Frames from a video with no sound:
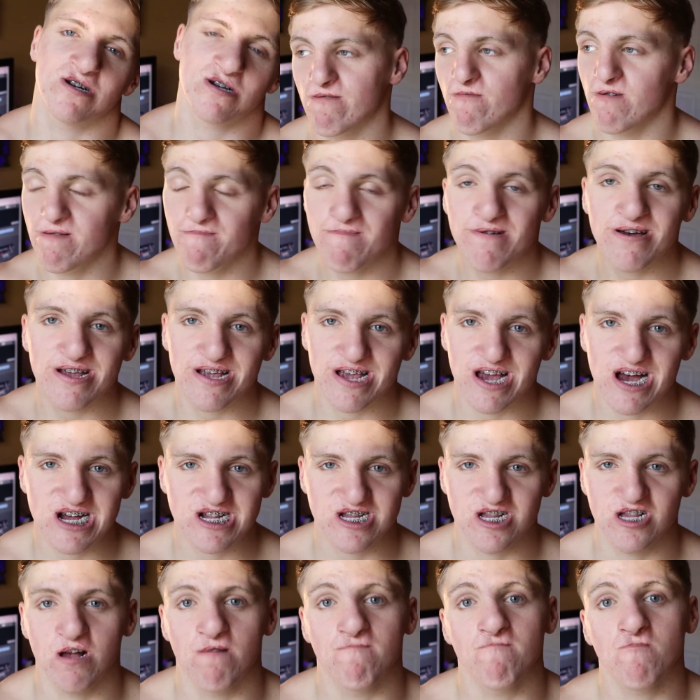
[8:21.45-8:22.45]
So Iman
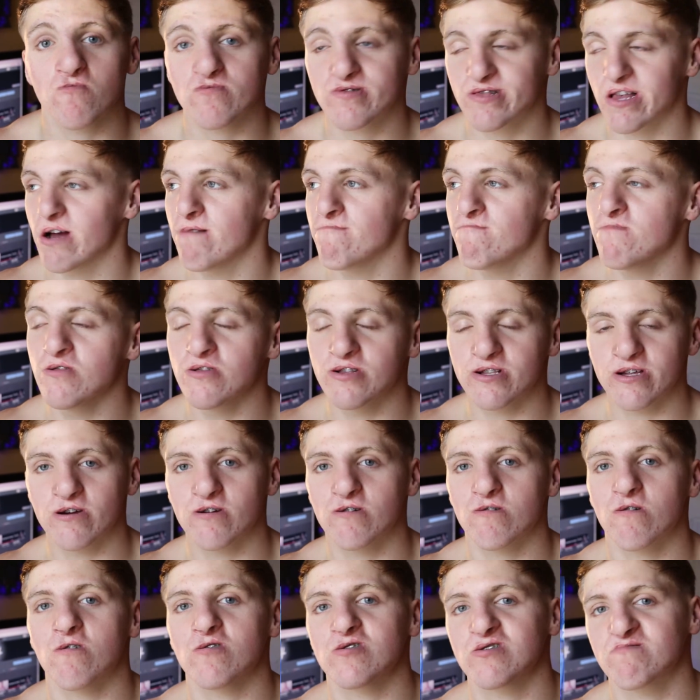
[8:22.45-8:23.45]
Gadji, a
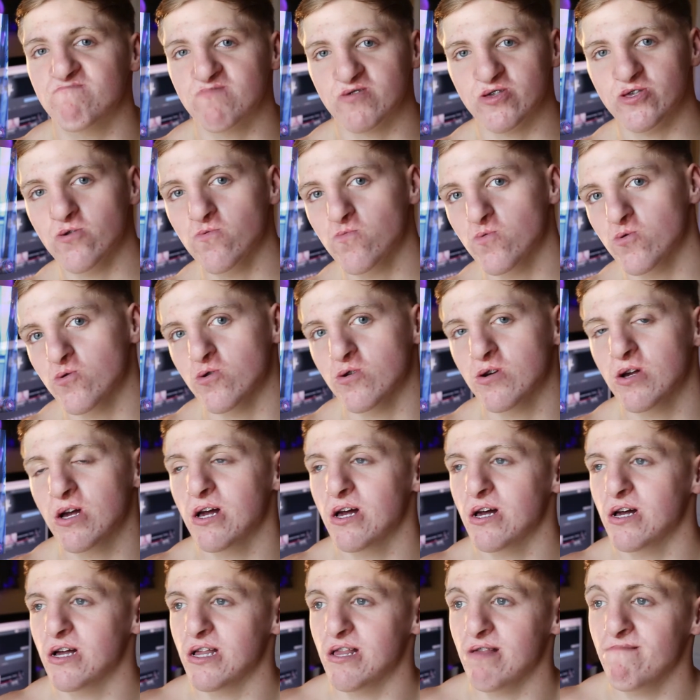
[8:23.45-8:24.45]
multi-millionaire entrepreneur,
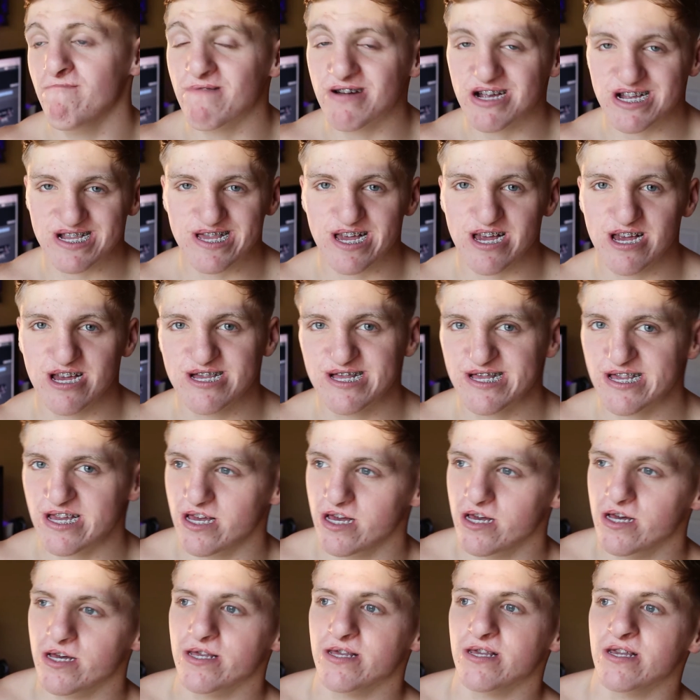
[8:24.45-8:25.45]
he meditates,
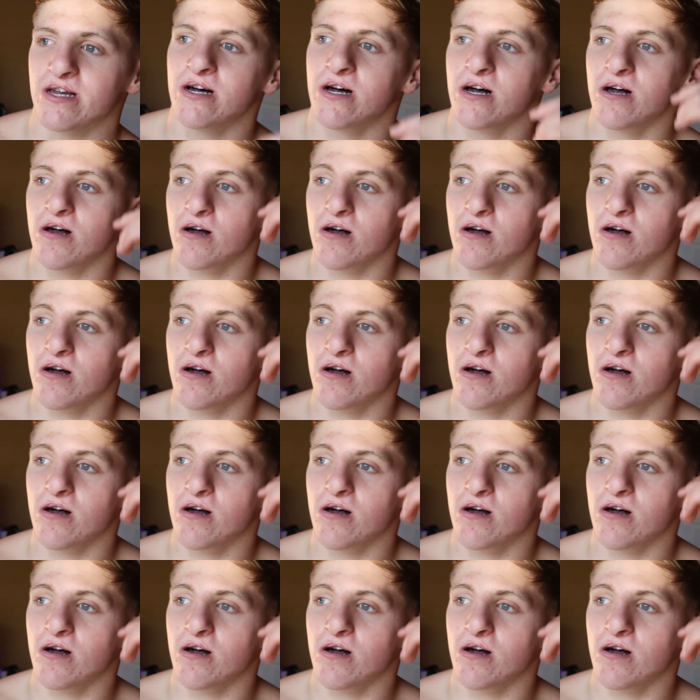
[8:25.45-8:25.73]
and